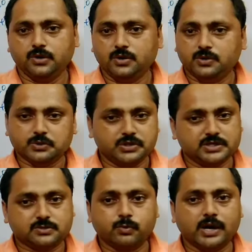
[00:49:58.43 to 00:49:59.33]
So this
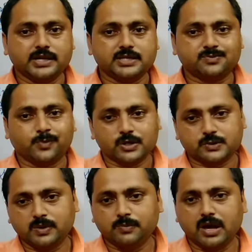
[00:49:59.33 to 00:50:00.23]
what is possible
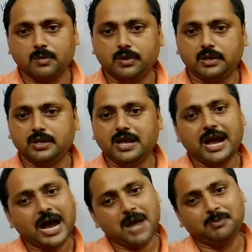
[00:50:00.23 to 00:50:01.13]
by me,
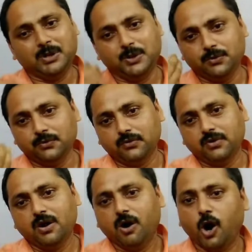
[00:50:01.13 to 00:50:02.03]
I will do
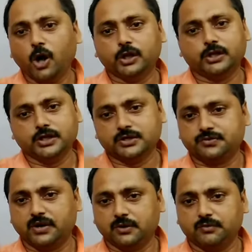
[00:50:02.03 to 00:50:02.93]
all the things for
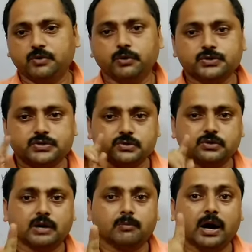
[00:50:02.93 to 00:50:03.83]
you because you are
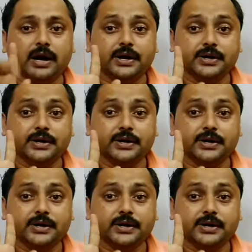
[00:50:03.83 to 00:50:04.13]
my dear